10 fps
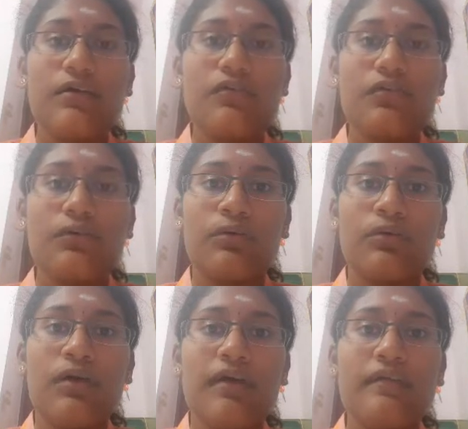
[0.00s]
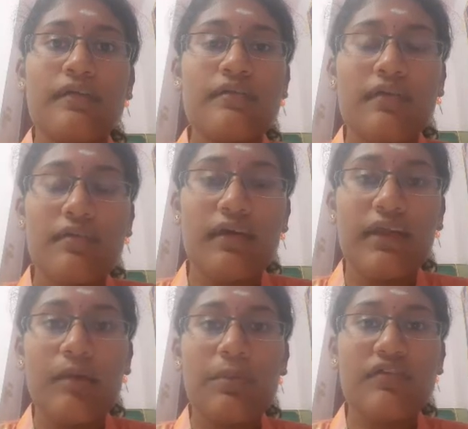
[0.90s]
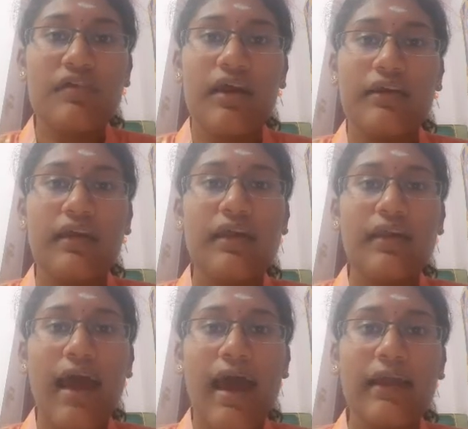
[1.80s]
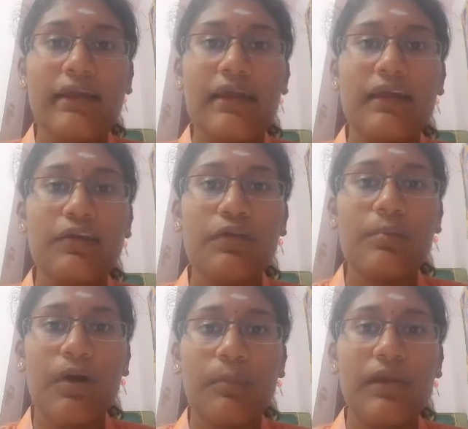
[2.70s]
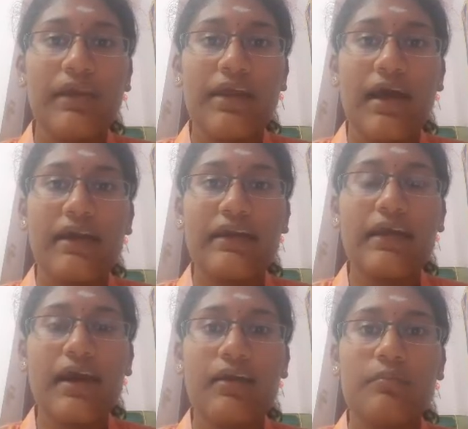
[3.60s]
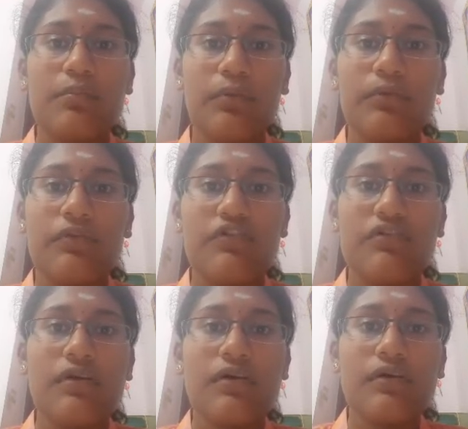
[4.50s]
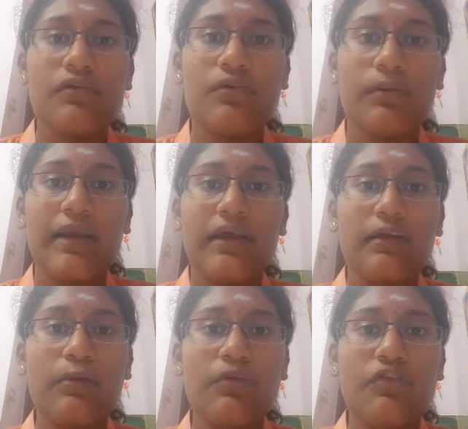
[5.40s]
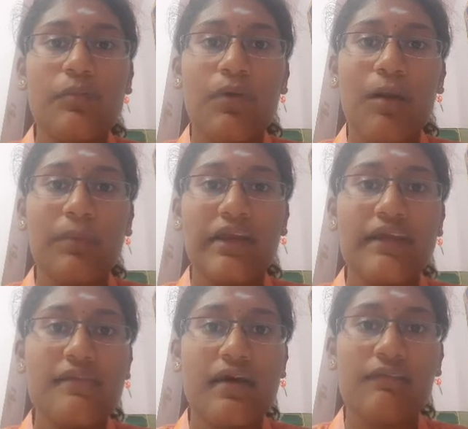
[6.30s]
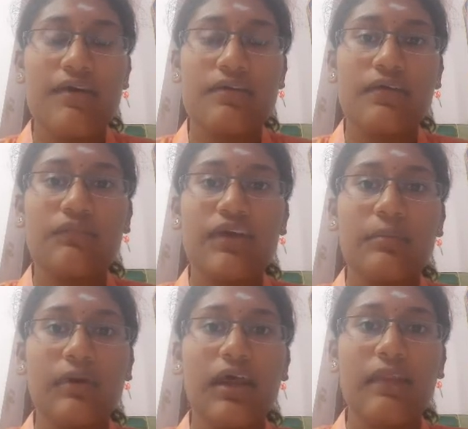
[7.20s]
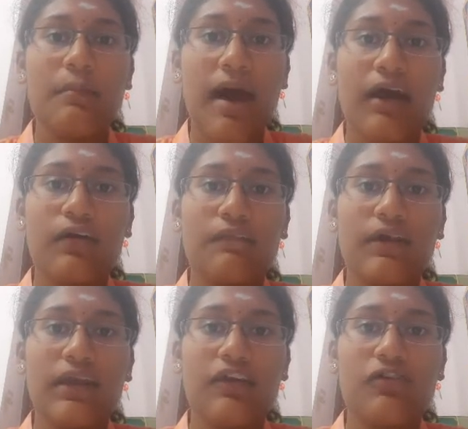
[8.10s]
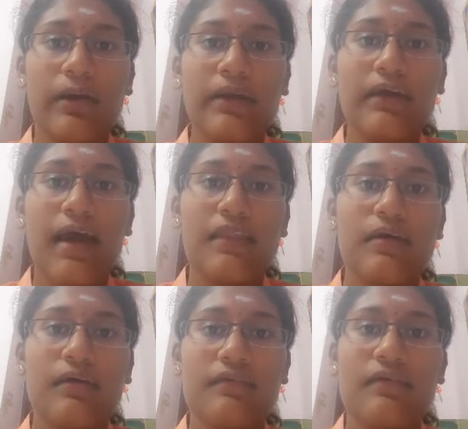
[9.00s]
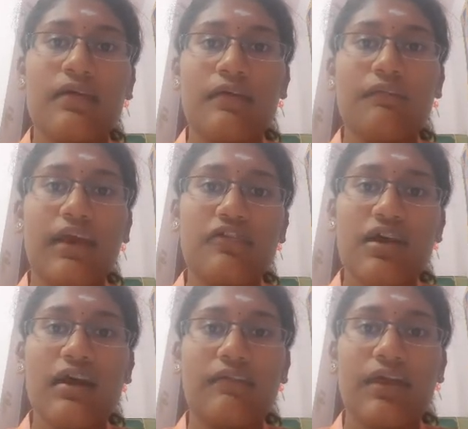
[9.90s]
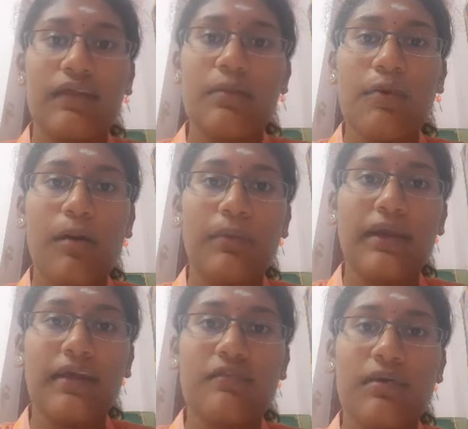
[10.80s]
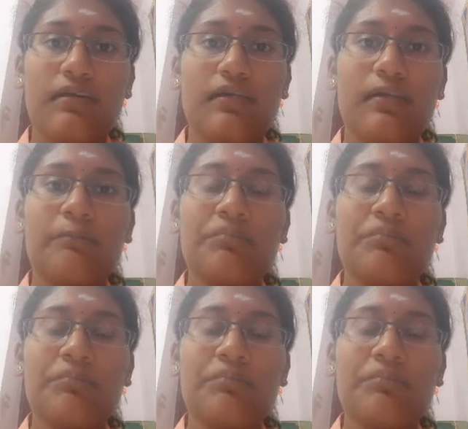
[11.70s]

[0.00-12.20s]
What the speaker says: So since it's the deepest content, anterior to the popliteal artery are bones. So it includes the popliteal surface of the femur and the back of the knee joint and the fascia covering the popliteus muscle.